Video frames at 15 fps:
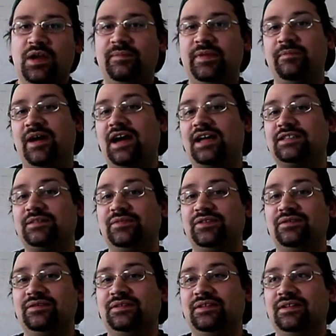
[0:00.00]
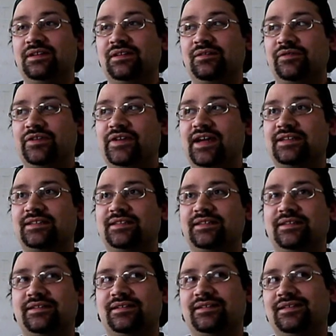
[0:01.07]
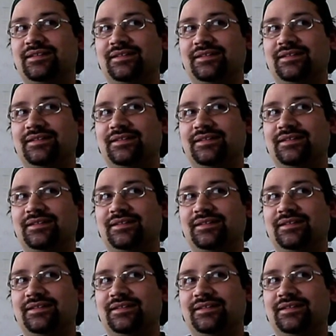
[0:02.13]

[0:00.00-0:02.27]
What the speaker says: it be possible for you guys to